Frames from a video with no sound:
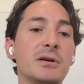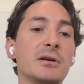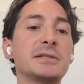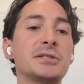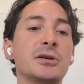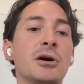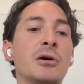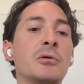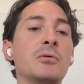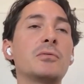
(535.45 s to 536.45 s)
And
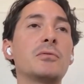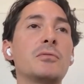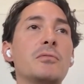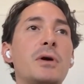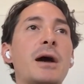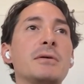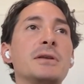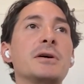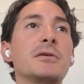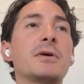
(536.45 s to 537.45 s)
so
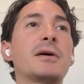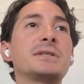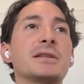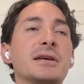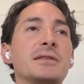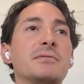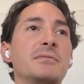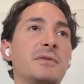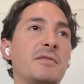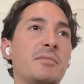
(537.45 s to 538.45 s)
I'd say like,
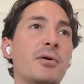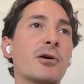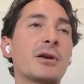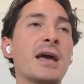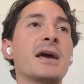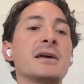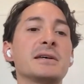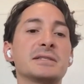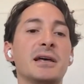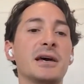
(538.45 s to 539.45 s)
if part A
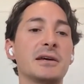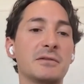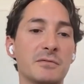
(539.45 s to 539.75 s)
is like